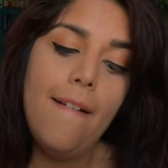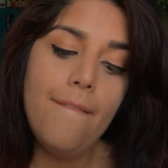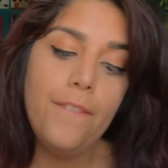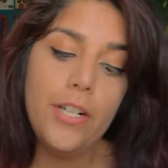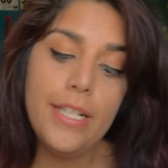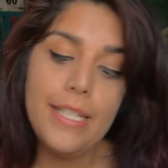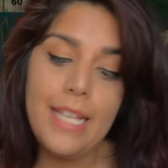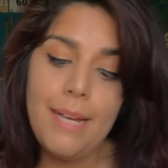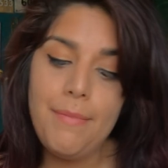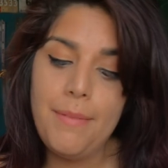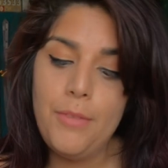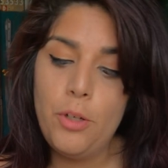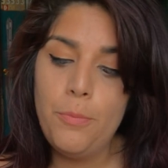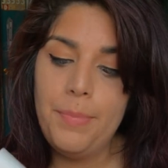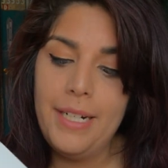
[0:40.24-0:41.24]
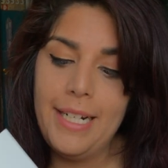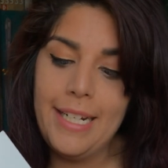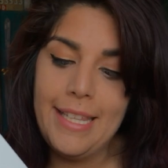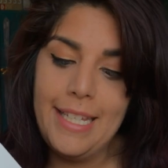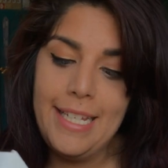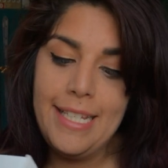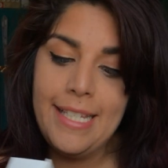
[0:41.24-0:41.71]
First time I'm
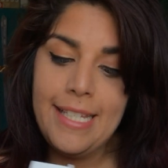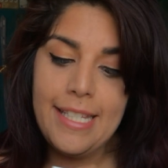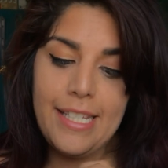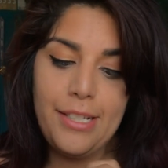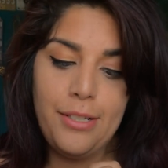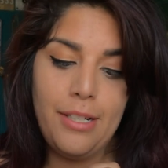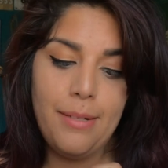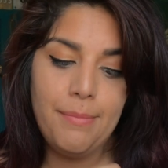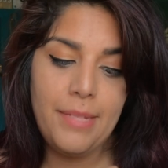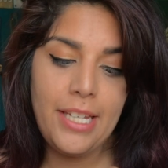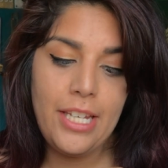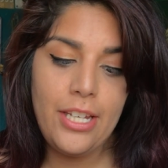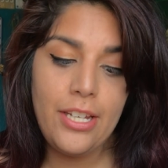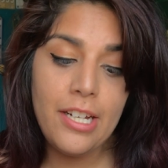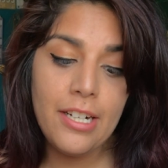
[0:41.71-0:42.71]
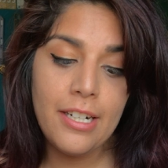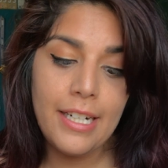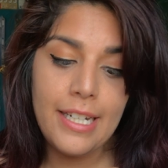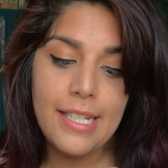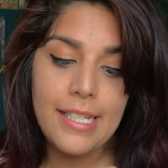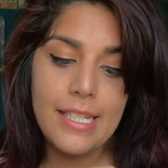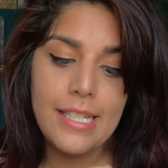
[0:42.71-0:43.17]
opening this, so I'm
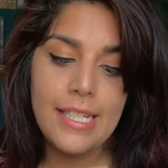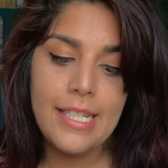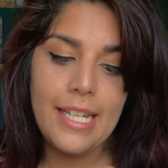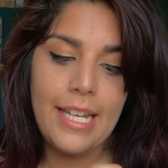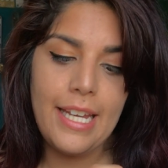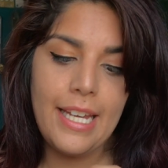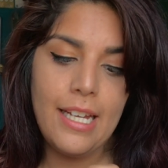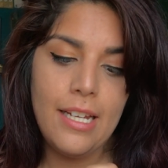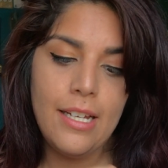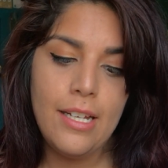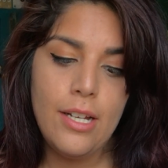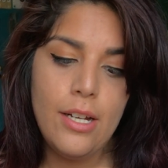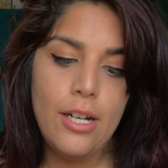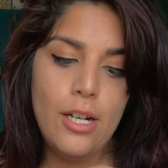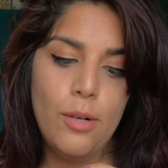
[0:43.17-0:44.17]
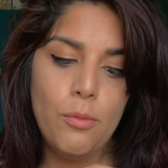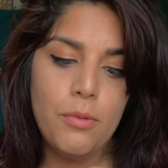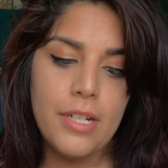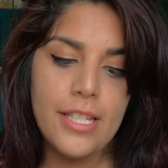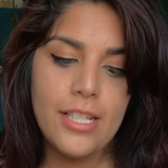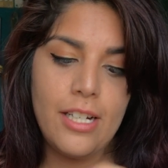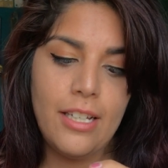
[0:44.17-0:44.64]
curious to see
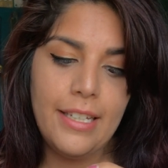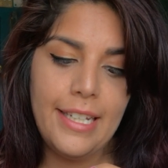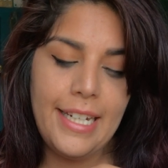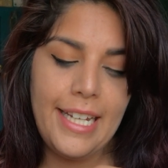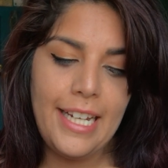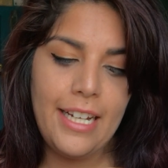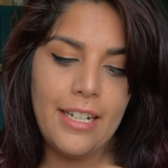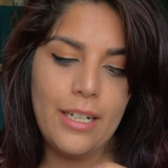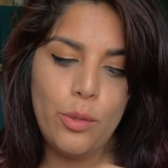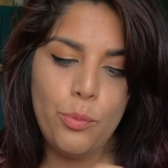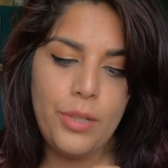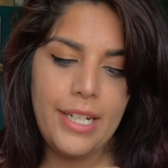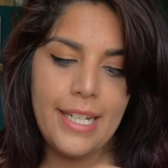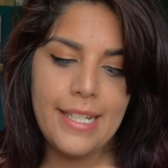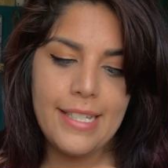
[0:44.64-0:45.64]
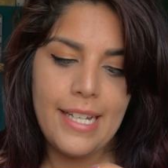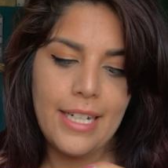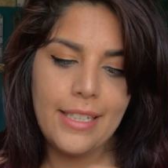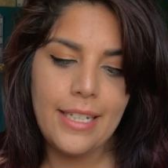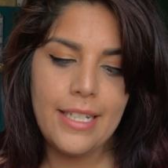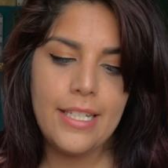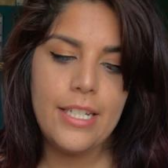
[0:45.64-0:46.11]
what's all in here and what
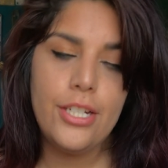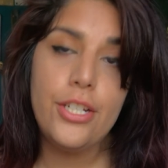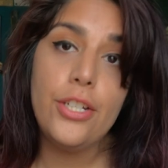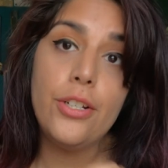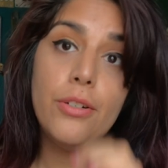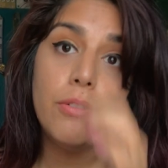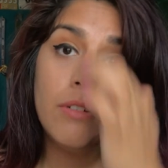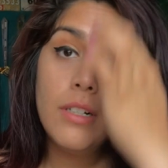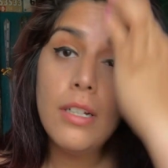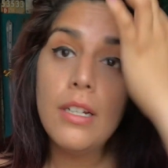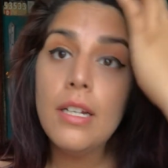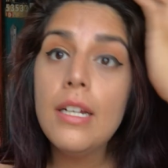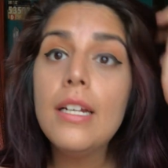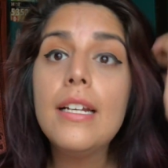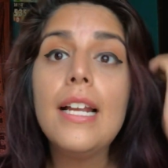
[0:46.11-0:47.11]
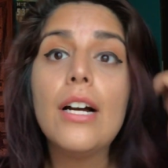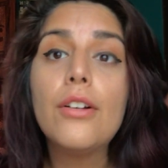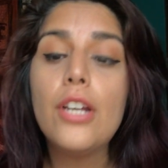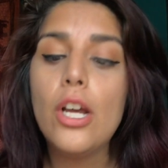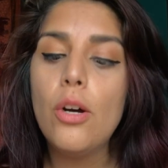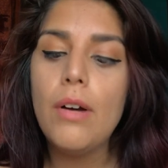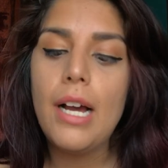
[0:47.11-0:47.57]
exactly to do. Now,
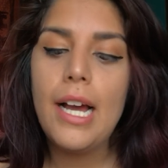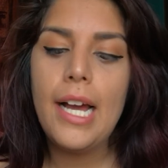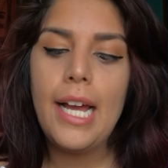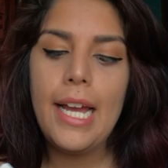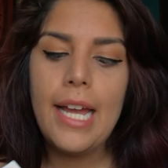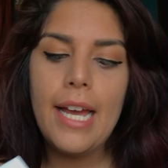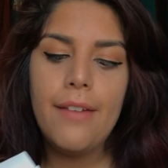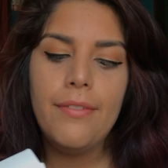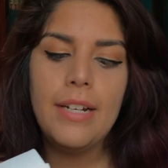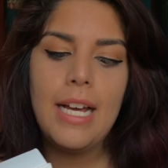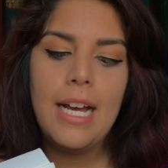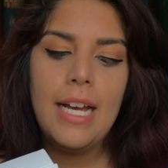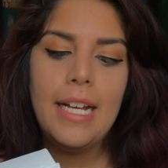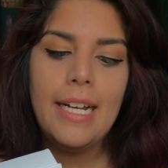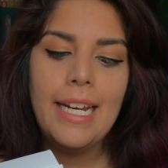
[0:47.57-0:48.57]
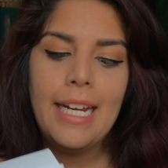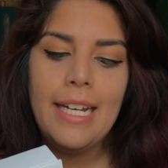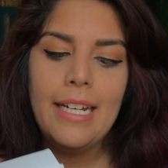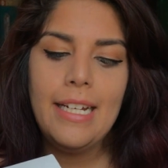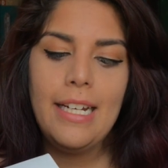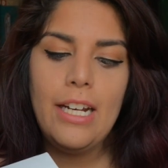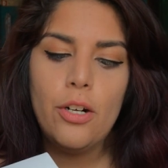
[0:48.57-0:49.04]
no, I have not
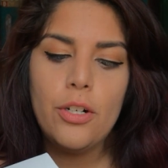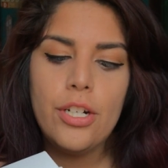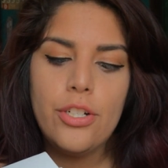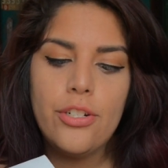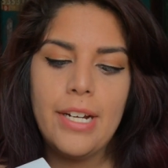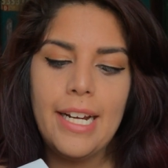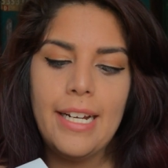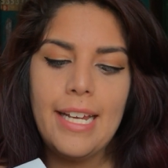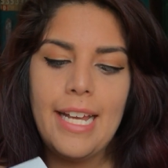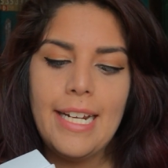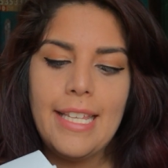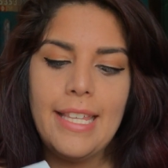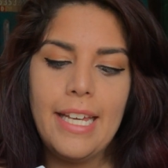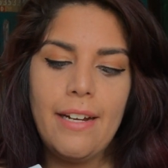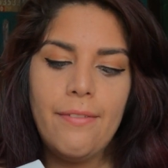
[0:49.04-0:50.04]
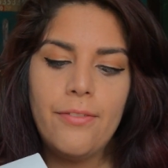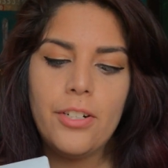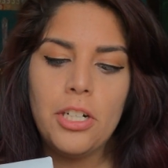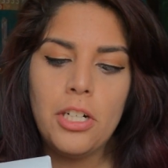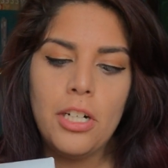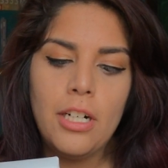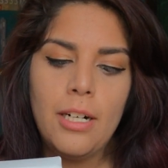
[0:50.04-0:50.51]
eaten or drank anything
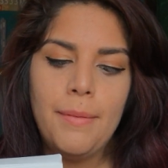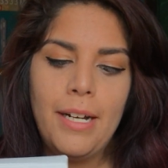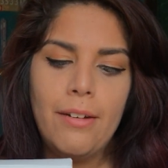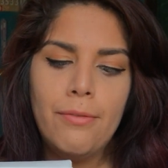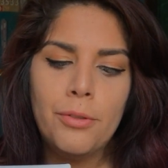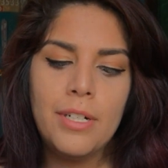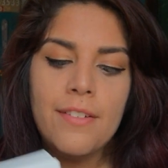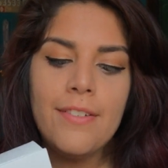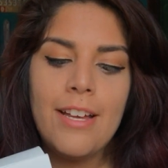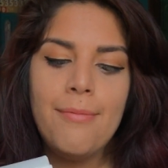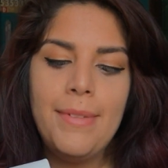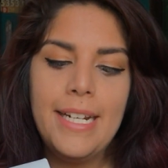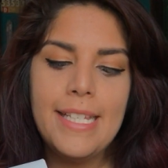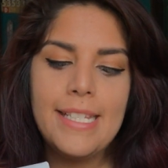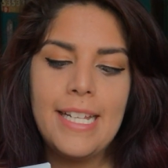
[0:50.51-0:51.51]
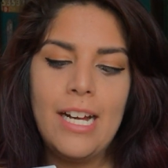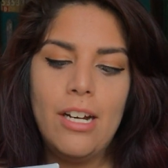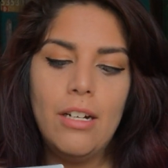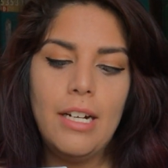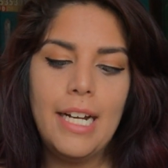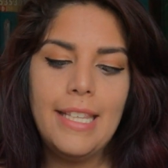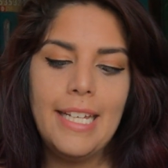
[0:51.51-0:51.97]
for about 45 minutes
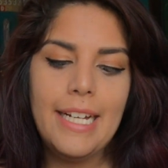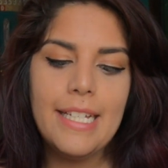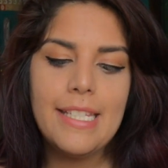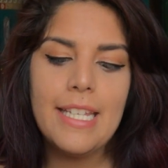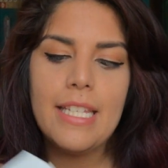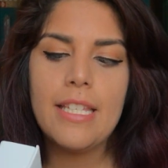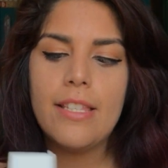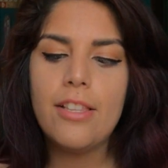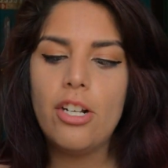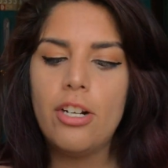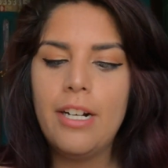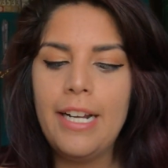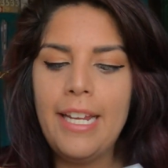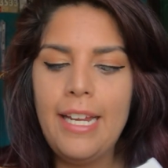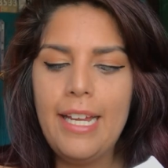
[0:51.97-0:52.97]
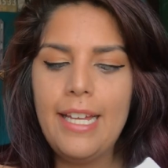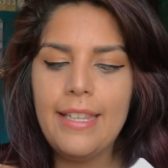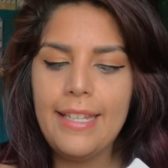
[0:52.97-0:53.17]
now. I think it says 30 at